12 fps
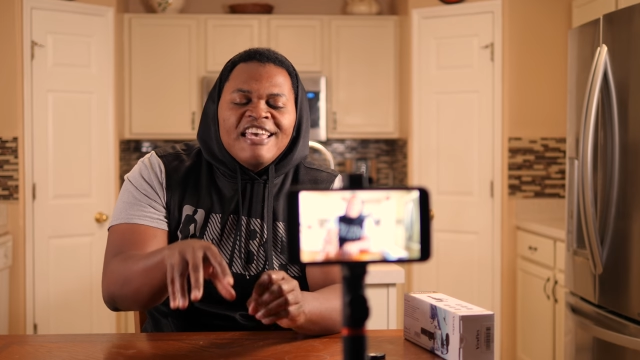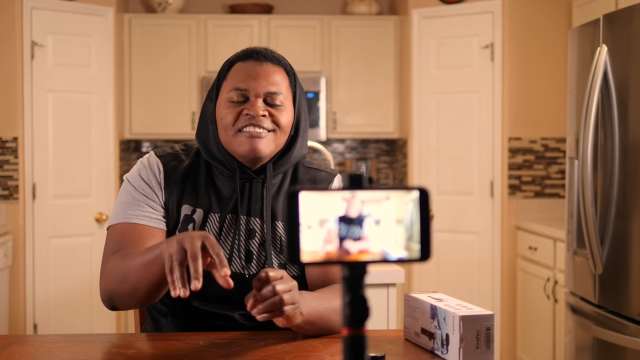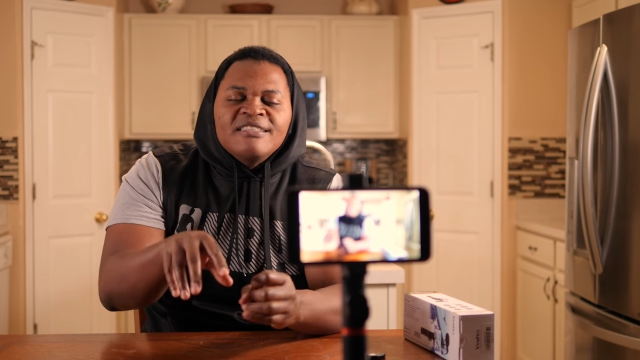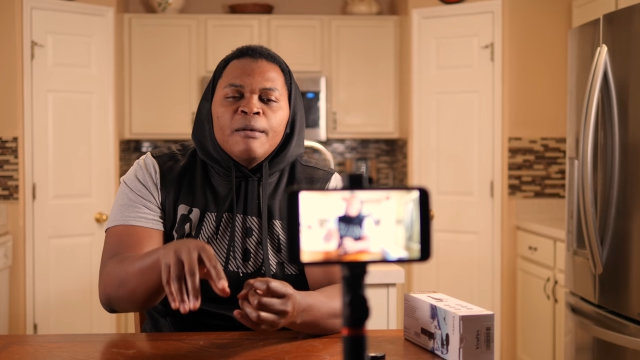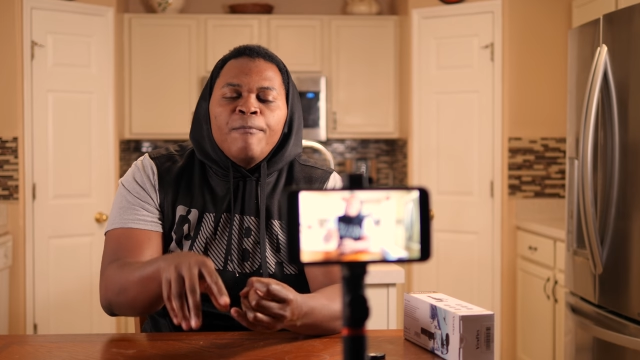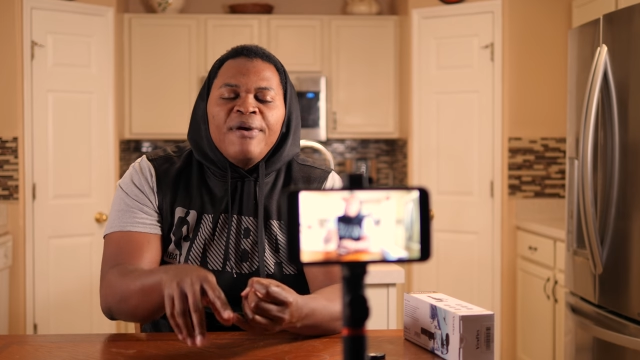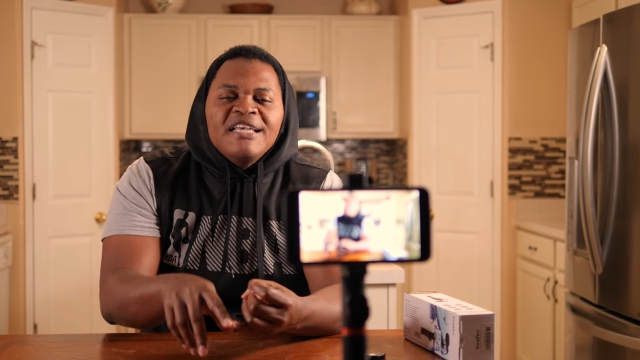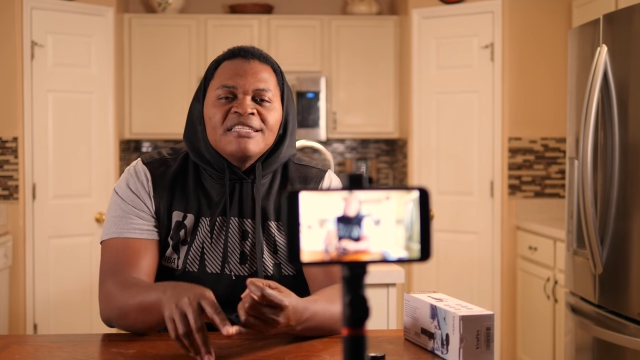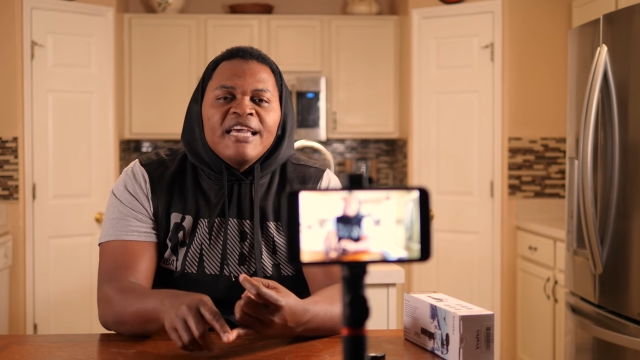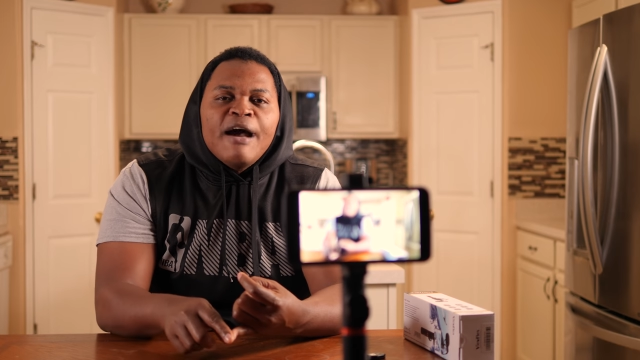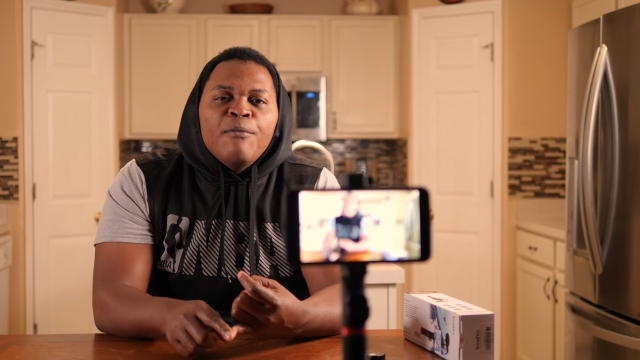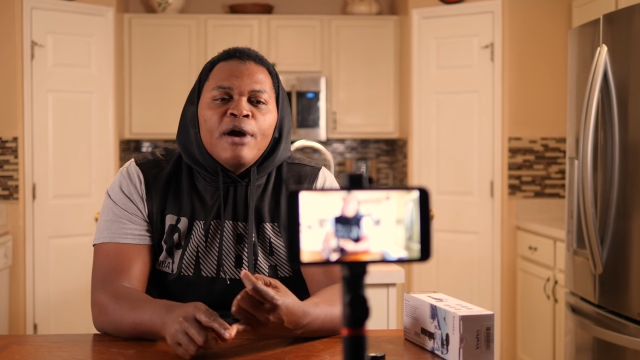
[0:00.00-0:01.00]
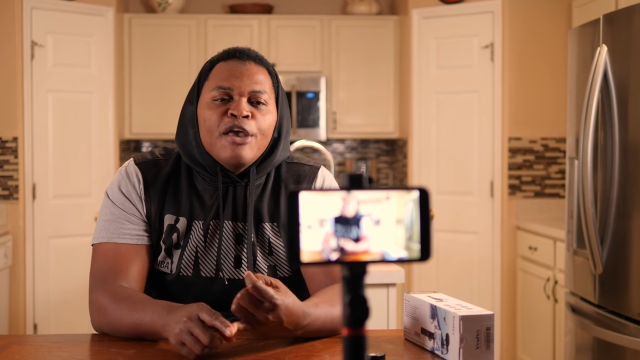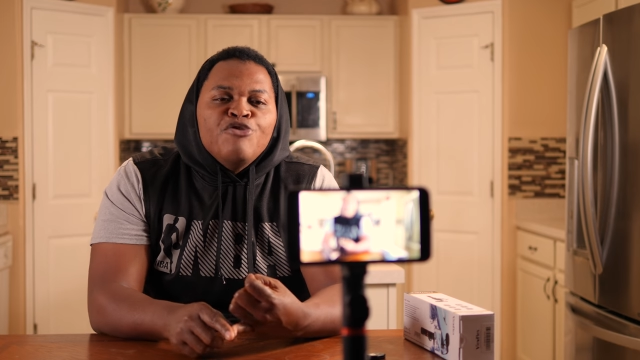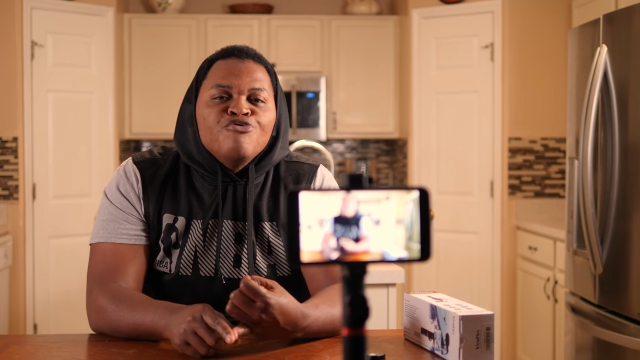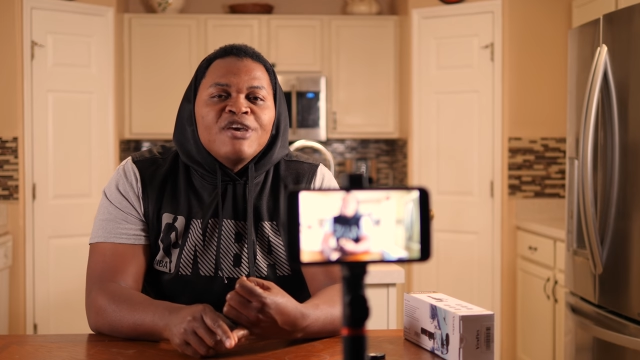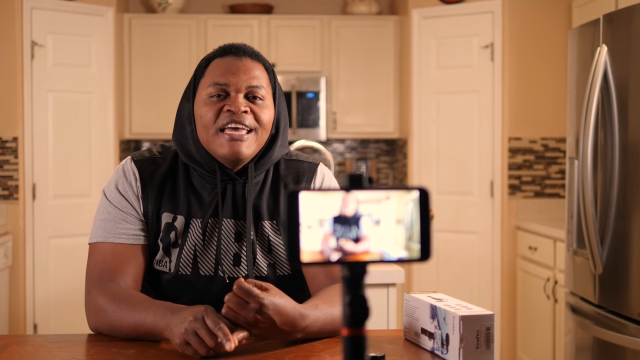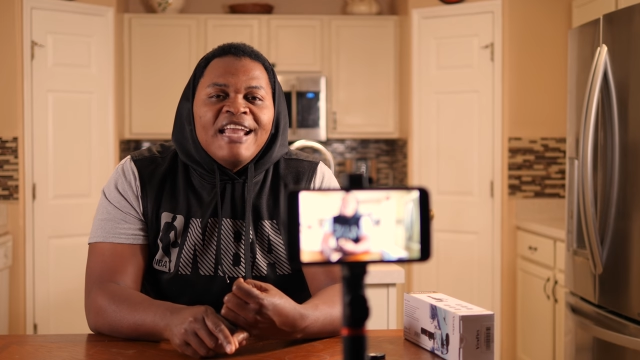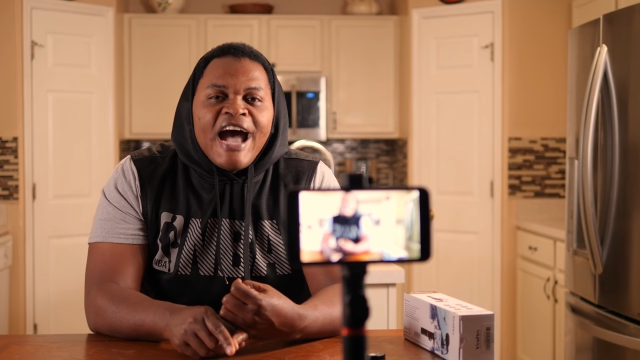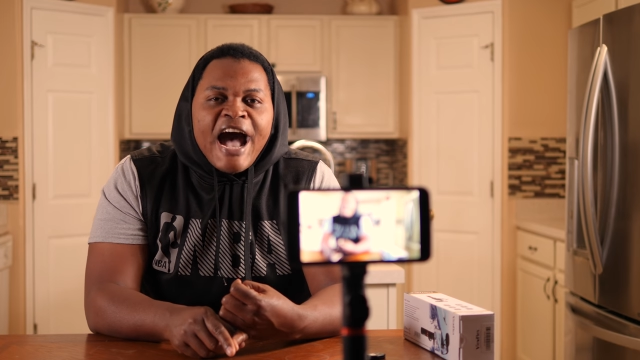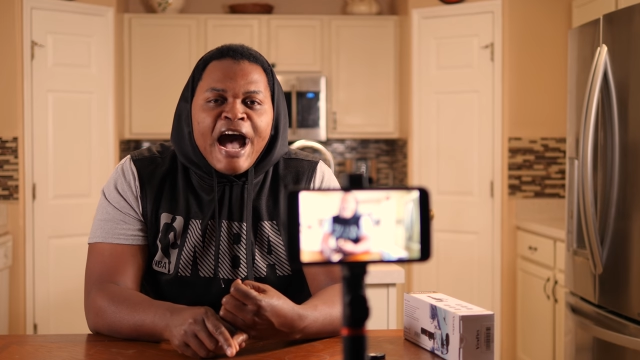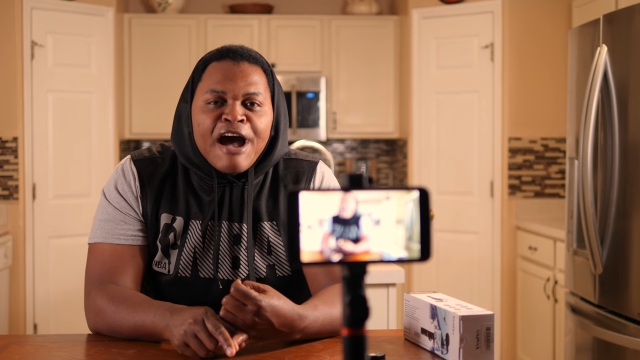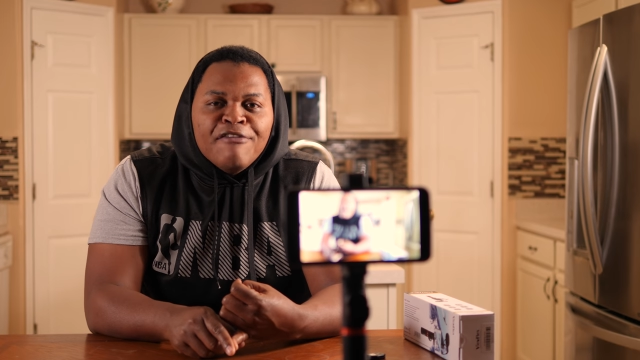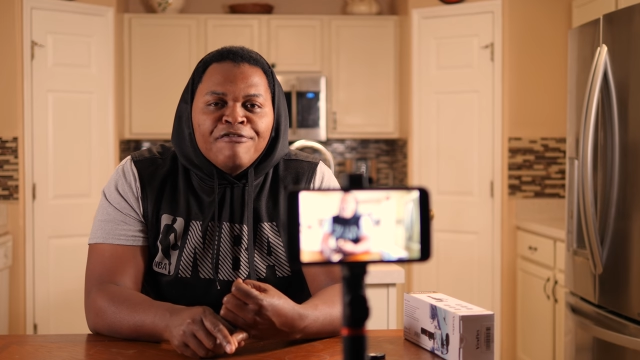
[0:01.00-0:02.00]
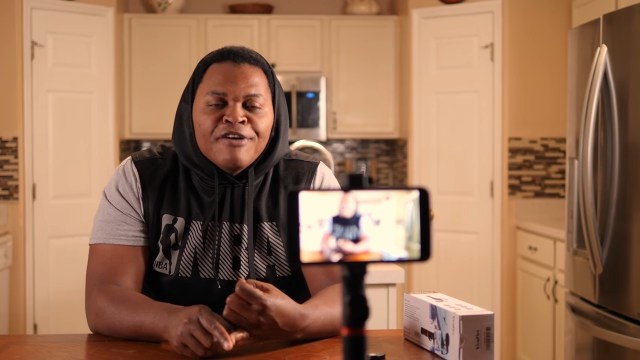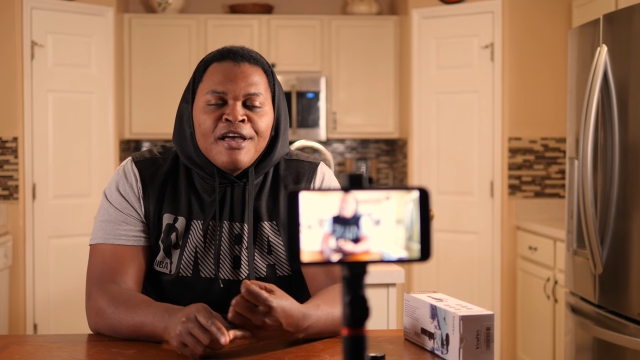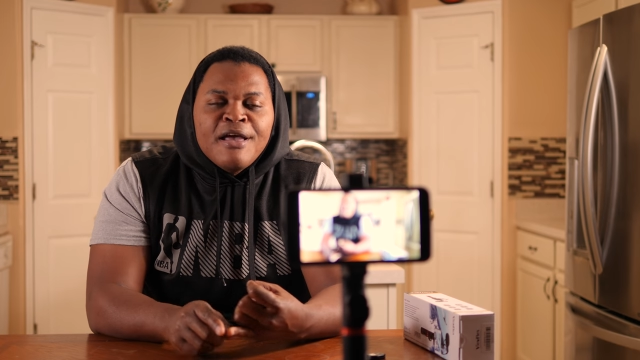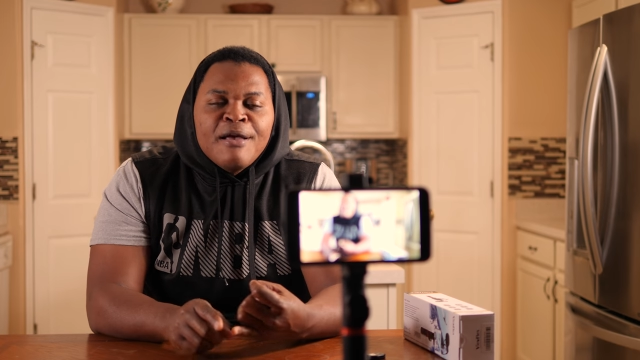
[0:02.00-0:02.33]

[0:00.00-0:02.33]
is the best camera you can have